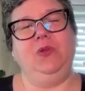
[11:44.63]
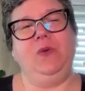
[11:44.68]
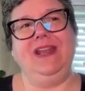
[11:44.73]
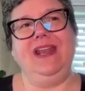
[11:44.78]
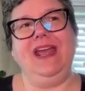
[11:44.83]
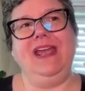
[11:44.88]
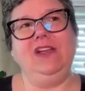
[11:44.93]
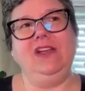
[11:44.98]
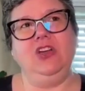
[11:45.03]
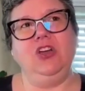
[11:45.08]

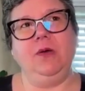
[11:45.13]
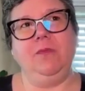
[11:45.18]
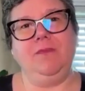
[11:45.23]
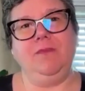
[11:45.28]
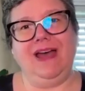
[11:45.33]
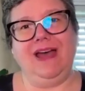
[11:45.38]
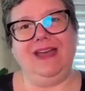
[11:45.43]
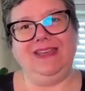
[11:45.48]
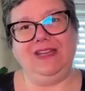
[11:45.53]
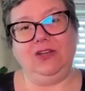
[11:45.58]
But when I
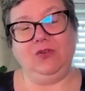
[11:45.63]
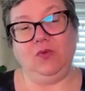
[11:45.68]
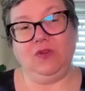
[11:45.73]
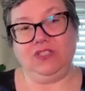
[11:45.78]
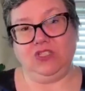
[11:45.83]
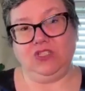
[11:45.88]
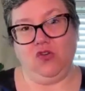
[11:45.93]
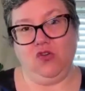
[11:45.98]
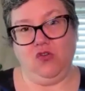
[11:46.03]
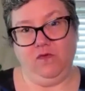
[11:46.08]
come back,
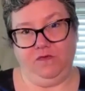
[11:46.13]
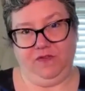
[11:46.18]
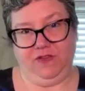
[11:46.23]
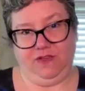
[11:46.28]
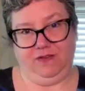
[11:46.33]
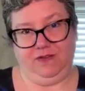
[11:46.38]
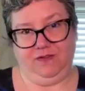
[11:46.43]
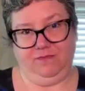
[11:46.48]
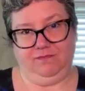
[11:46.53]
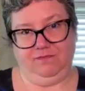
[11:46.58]
it was
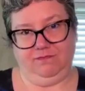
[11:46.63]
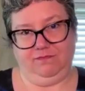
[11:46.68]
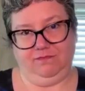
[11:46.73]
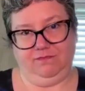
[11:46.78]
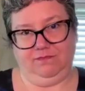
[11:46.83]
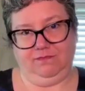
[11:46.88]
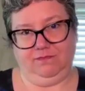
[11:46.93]
COVID.